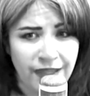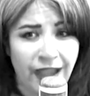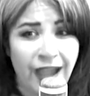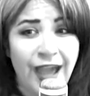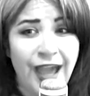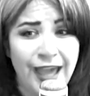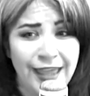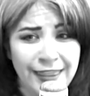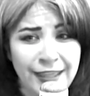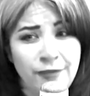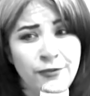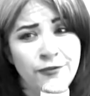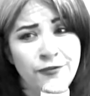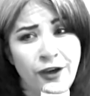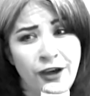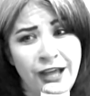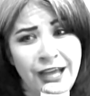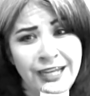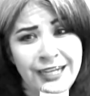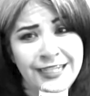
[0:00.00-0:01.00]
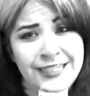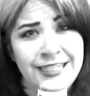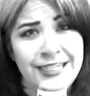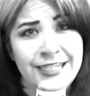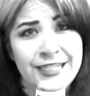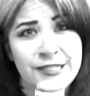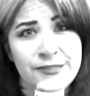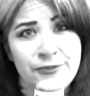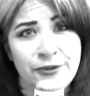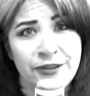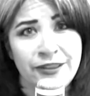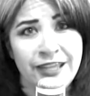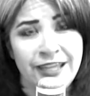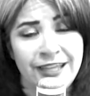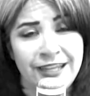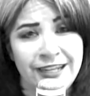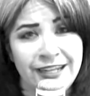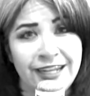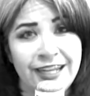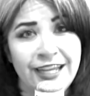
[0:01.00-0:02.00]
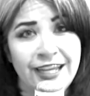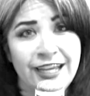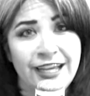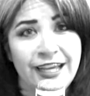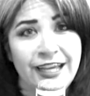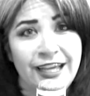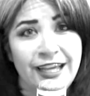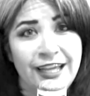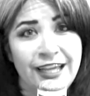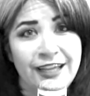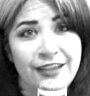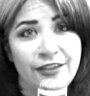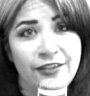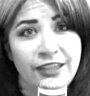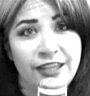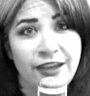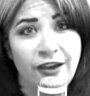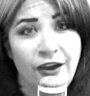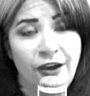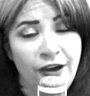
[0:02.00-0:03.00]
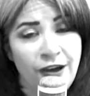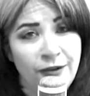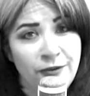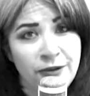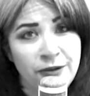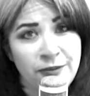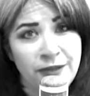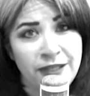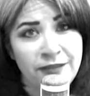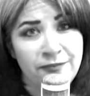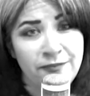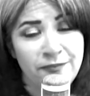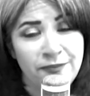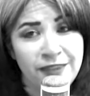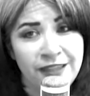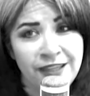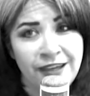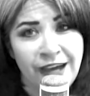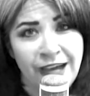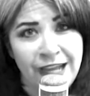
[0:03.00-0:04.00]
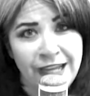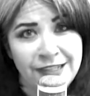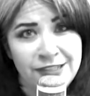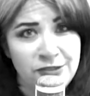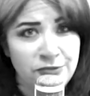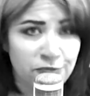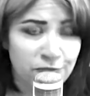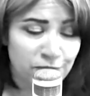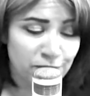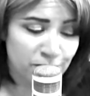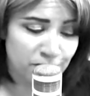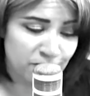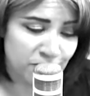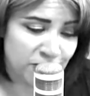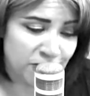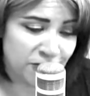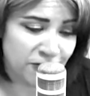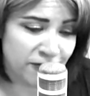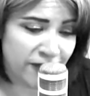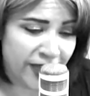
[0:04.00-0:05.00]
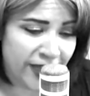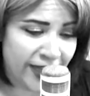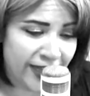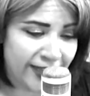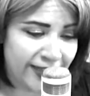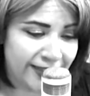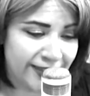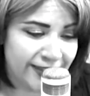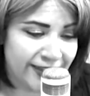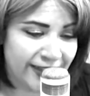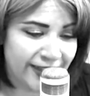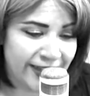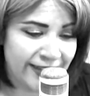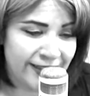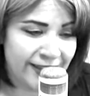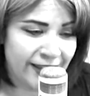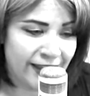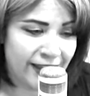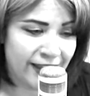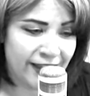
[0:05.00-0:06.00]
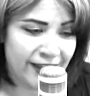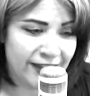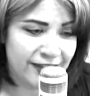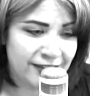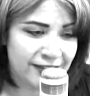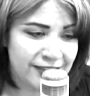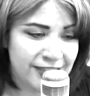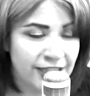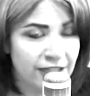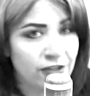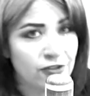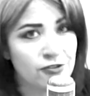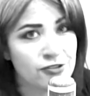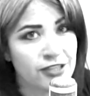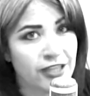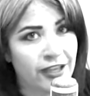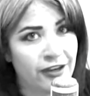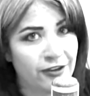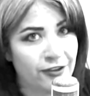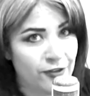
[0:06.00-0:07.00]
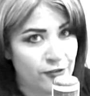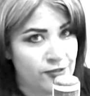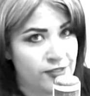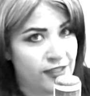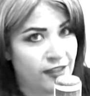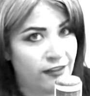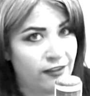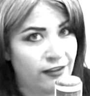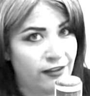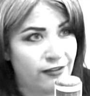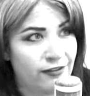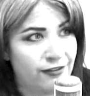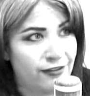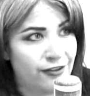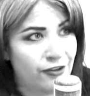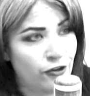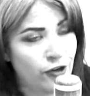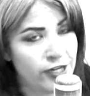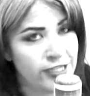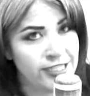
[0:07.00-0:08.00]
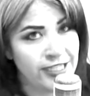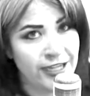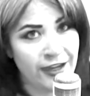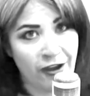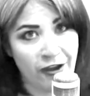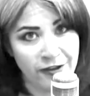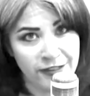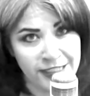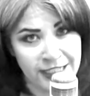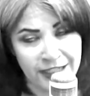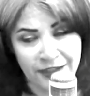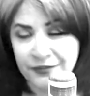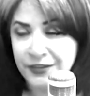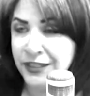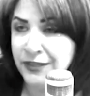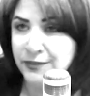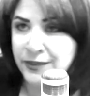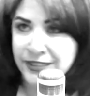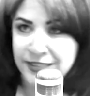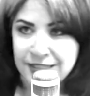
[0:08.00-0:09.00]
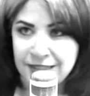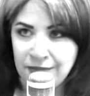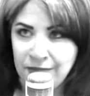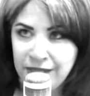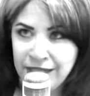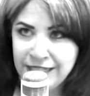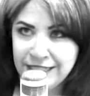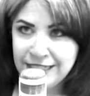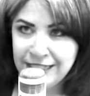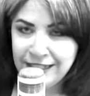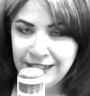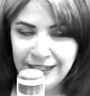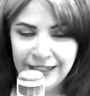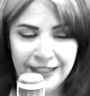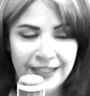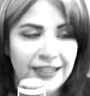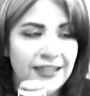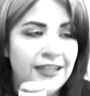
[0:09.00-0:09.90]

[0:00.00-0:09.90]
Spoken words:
I think we've all had ideas where then you think, oh, I want to be the guy to do that. And then 10 years later, you see your idea on TV because somebody did it.